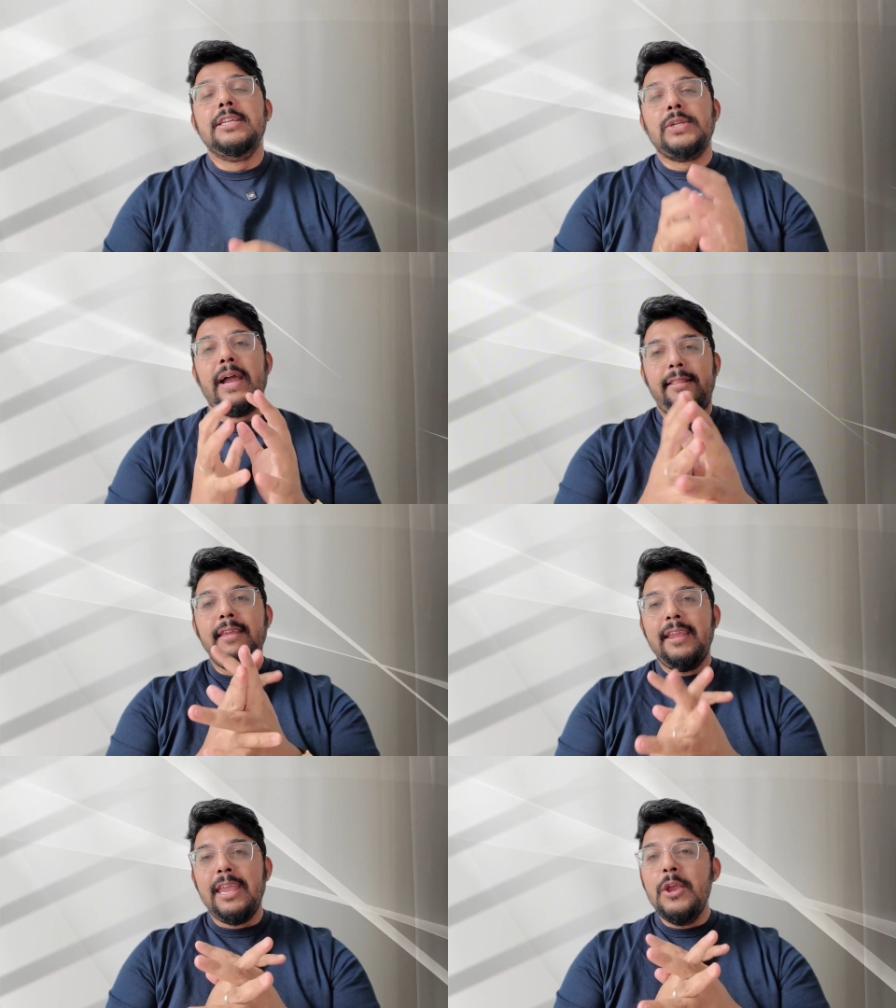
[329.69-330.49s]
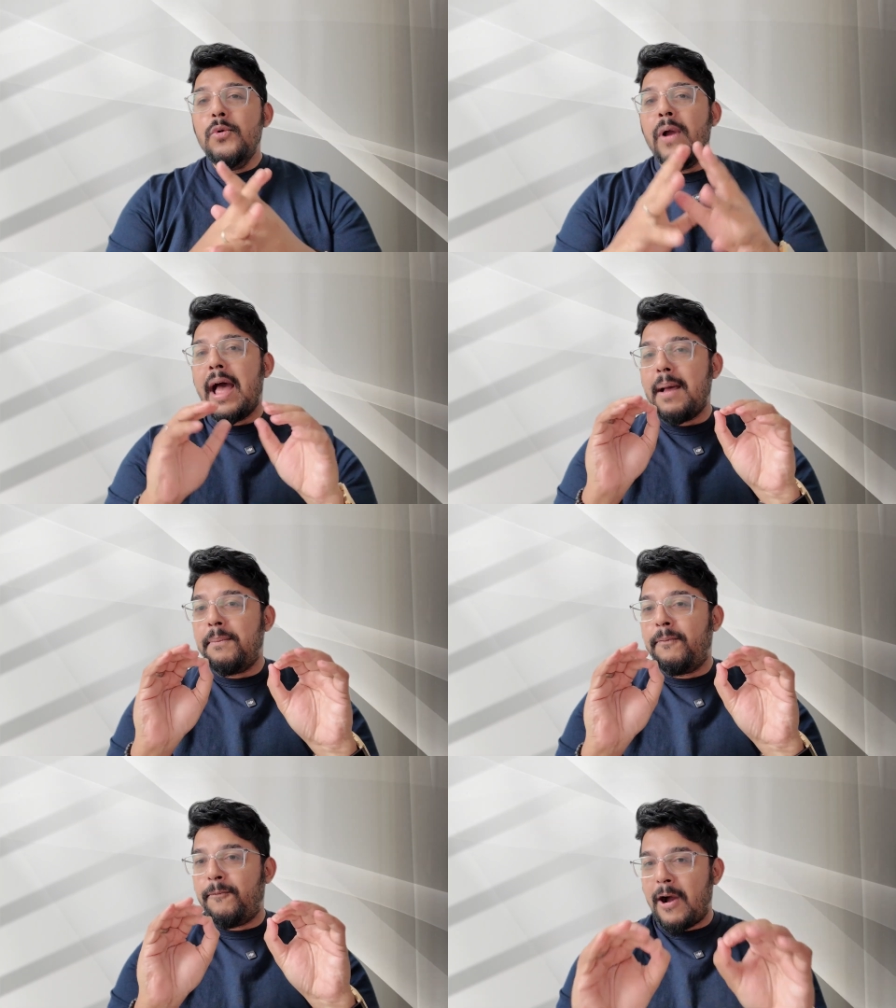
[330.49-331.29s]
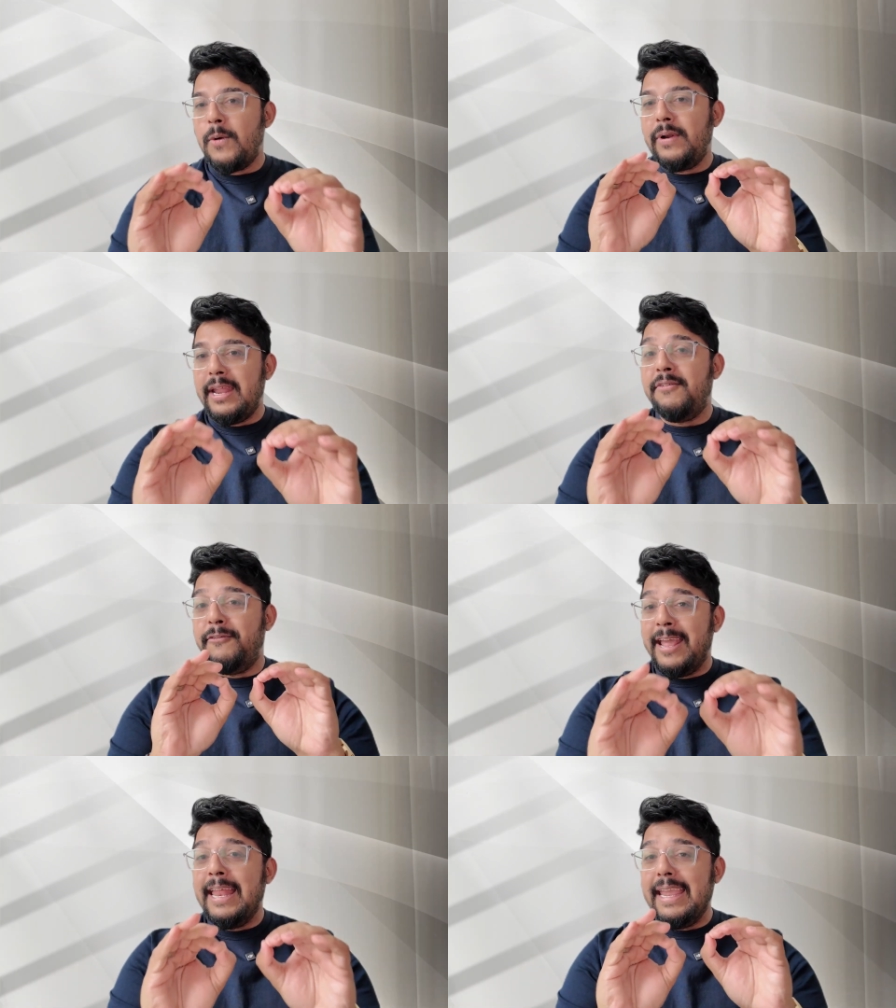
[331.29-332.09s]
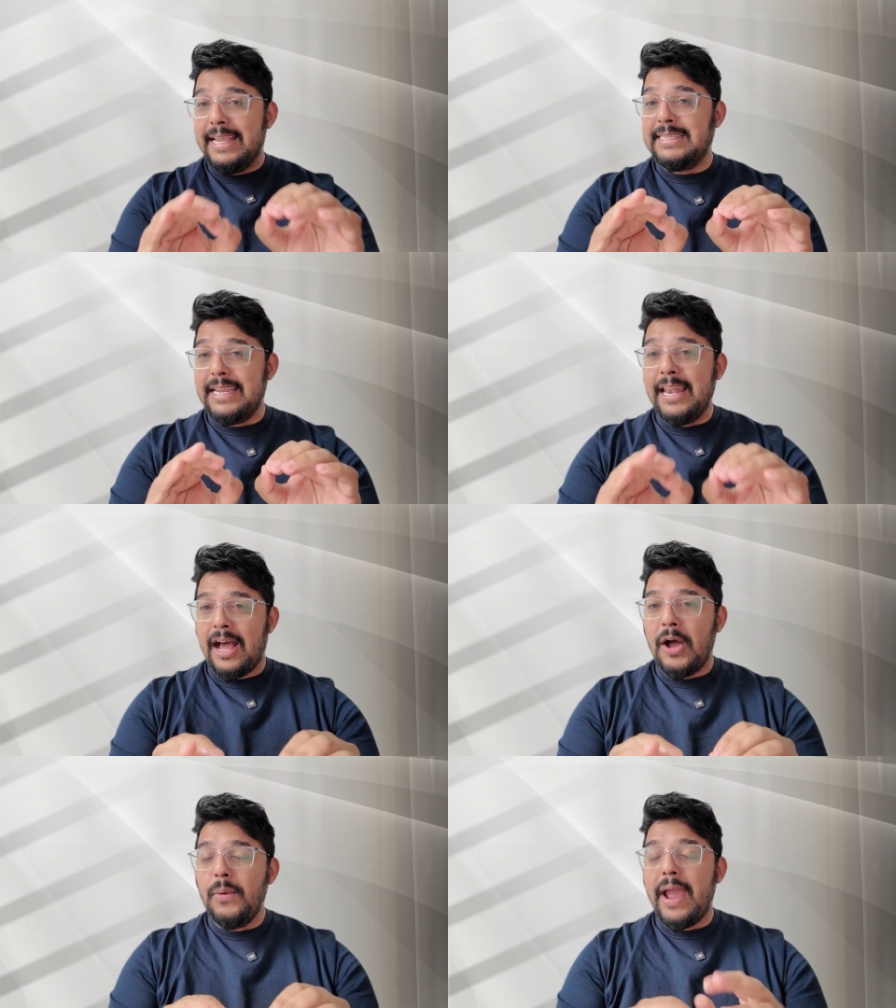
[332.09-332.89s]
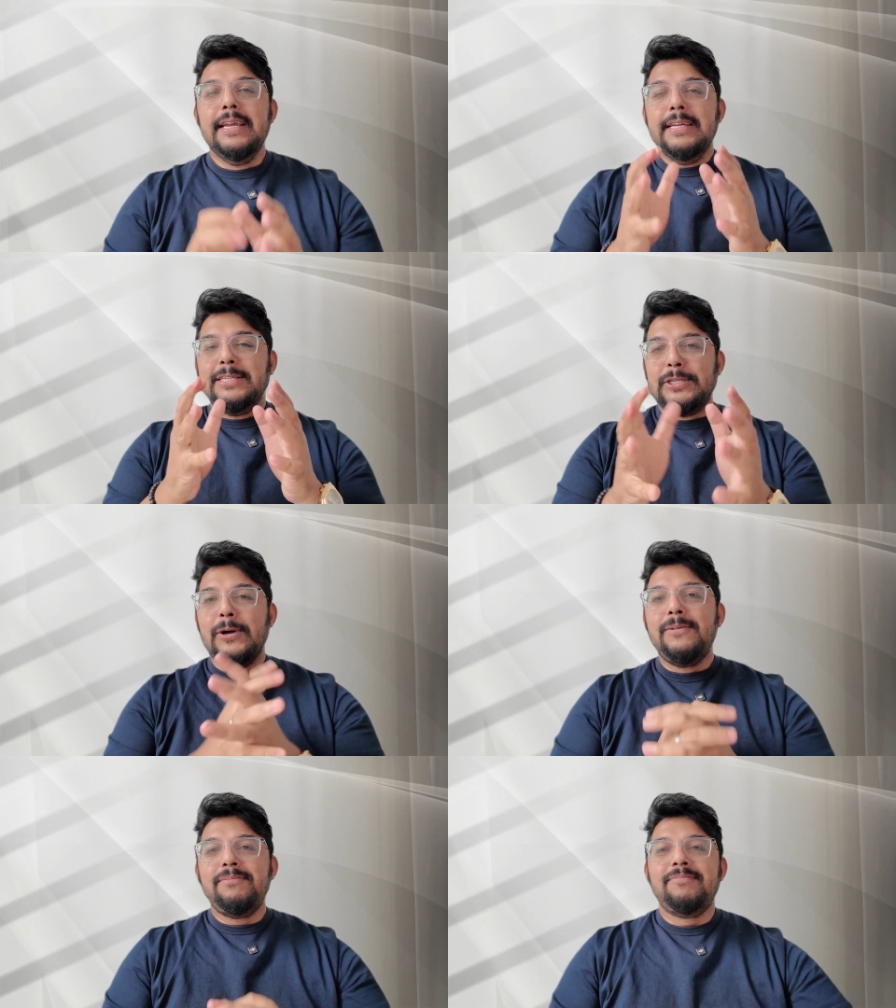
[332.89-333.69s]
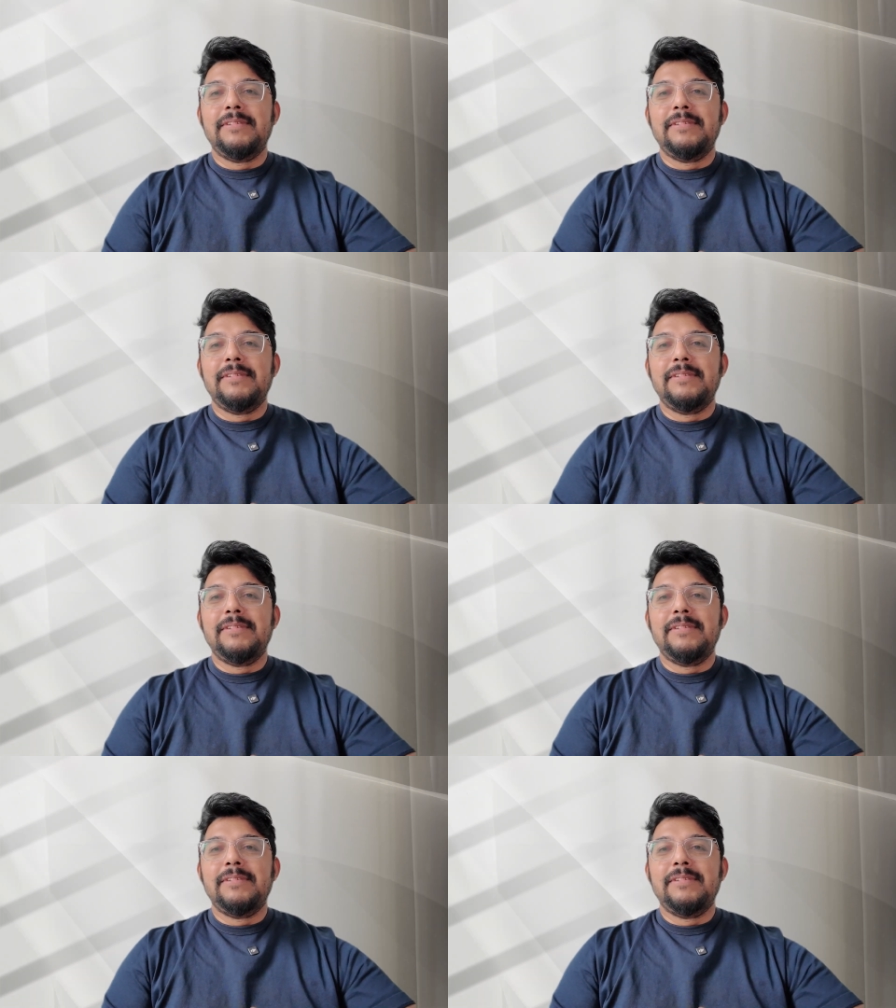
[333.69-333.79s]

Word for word: So I think you have found it very easy now. So